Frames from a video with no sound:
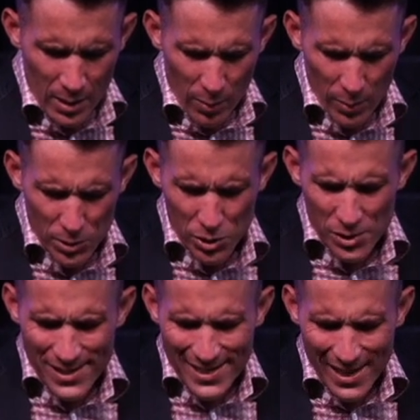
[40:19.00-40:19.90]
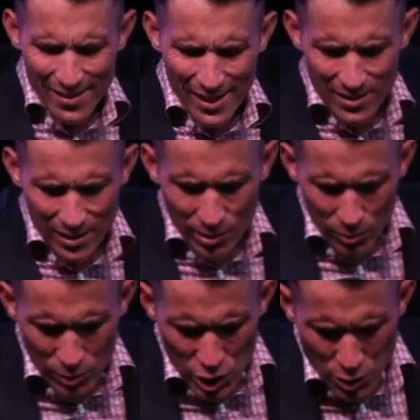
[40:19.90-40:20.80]
I want you to see that in
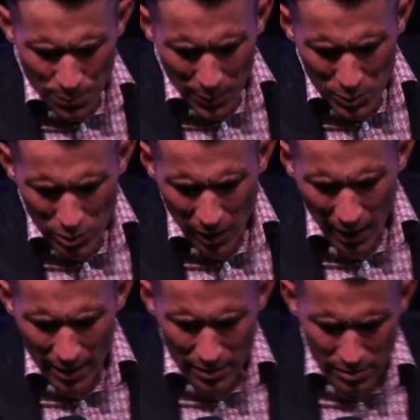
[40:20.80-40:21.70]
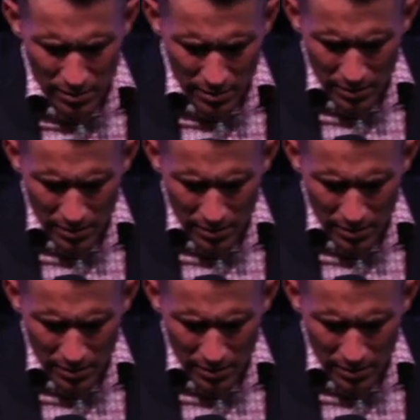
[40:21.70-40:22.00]
your spiritual eyes.